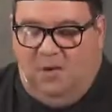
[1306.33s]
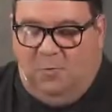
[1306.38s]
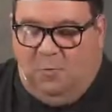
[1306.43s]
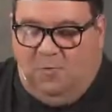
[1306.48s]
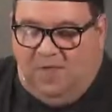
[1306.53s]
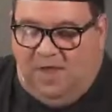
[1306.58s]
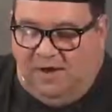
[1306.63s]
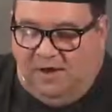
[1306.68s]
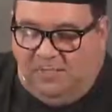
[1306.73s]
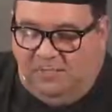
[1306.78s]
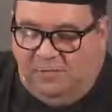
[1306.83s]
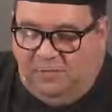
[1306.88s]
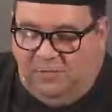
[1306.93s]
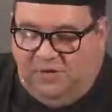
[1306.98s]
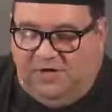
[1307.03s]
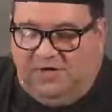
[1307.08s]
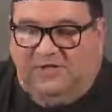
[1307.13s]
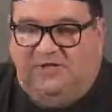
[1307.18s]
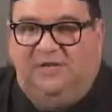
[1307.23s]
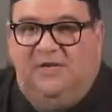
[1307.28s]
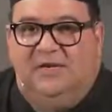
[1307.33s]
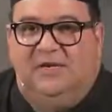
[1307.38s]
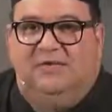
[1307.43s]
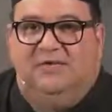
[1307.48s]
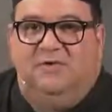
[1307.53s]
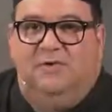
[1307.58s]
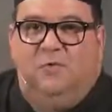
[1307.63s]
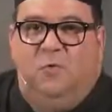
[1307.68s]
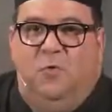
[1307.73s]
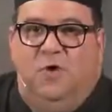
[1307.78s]
without a
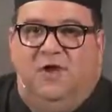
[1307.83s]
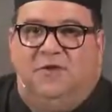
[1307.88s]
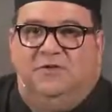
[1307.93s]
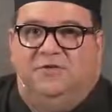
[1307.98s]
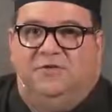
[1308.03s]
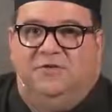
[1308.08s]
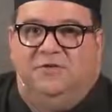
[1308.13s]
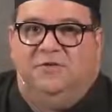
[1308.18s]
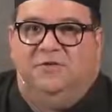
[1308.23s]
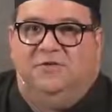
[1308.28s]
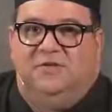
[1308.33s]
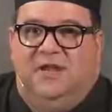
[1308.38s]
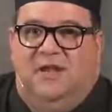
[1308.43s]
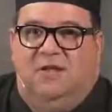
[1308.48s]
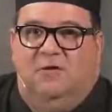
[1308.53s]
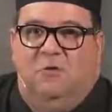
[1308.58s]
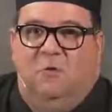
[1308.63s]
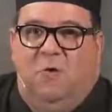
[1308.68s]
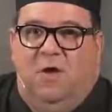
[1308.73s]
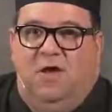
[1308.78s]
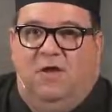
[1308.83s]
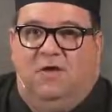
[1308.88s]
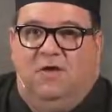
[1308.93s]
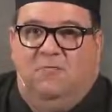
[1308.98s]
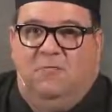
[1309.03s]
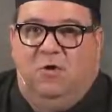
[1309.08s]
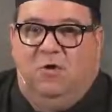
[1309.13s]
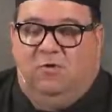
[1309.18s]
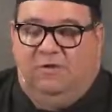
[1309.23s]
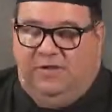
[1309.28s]
pre-seasoned Western-style
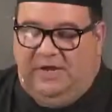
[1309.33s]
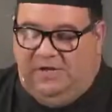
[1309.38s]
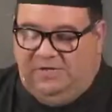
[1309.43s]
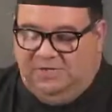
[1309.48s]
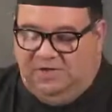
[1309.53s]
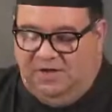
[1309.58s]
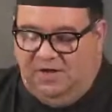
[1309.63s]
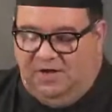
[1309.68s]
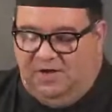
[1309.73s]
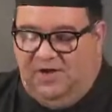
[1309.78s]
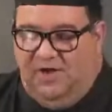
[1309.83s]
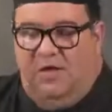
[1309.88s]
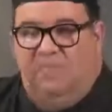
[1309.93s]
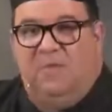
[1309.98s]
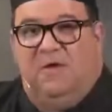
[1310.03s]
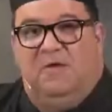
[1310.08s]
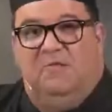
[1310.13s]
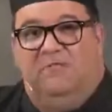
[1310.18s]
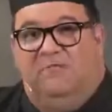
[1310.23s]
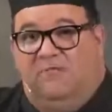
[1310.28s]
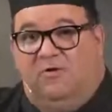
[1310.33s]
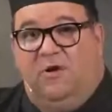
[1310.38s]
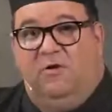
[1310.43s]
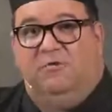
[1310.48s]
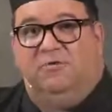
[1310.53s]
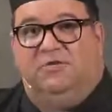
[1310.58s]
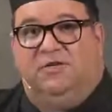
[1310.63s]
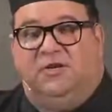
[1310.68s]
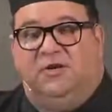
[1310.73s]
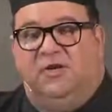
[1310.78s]
guacamole. It's going to come in
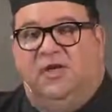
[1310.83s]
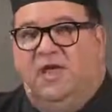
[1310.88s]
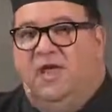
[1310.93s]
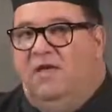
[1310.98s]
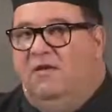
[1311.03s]
frozen,